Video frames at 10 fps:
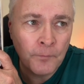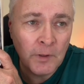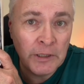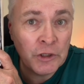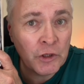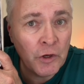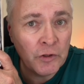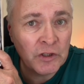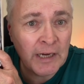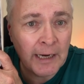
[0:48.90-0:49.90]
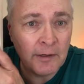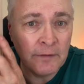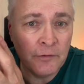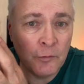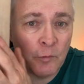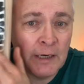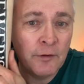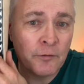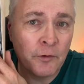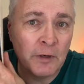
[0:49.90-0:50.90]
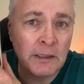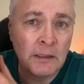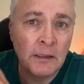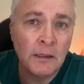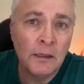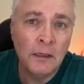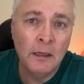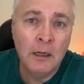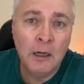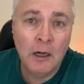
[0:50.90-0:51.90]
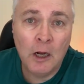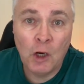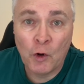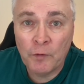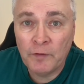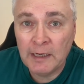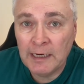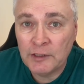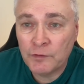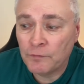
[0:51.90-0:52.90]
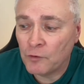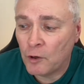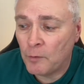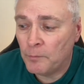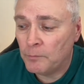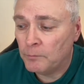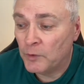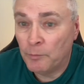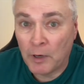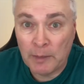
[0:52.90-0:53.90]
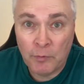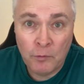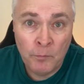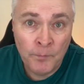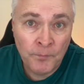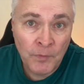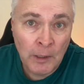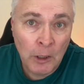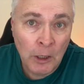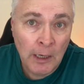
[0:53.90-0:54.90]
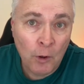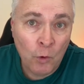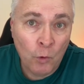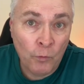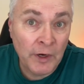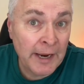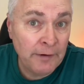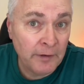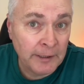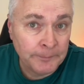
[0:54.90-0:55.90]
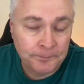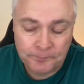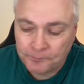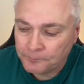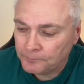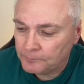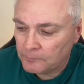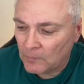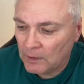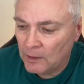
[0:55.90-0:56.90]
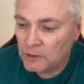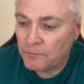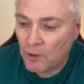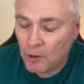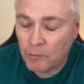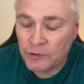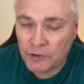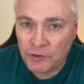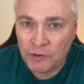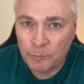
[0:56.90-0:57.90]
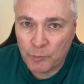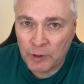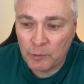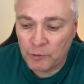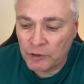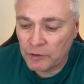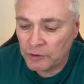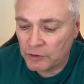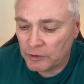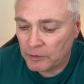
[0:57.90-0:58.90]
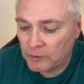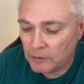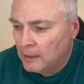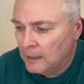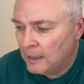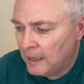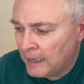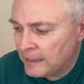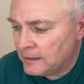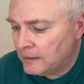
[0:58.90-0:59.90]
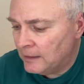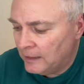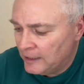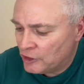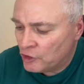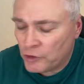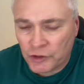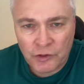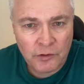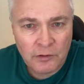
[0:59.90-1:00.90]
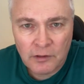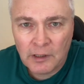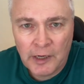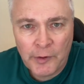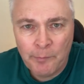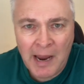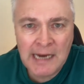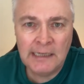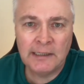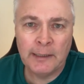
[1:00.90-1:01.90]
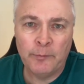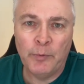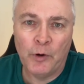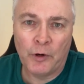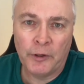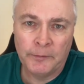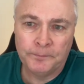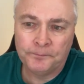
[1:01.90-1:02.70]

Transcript: And it turns out, if you read through it, a lot of it is from the Bible or the Navy, as far as Britain was concerned. And it's just an amazing book.